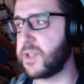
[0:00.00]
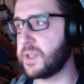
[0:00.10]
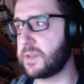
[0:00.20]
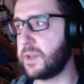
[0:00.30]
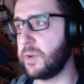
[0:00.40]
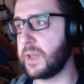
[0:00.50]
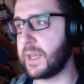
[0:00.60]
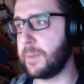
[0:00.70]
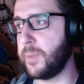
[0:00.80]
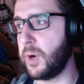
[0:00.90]
just going
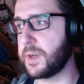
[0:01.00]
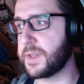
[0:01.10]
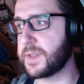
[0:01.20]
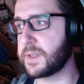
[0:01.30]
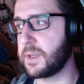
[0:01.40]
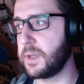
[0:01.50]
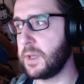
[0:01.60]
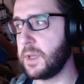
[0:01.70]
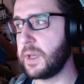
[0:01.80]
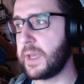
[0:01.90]
like box
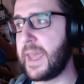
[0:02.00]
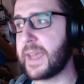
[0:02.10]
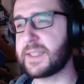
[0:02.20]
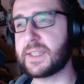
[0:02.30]
X.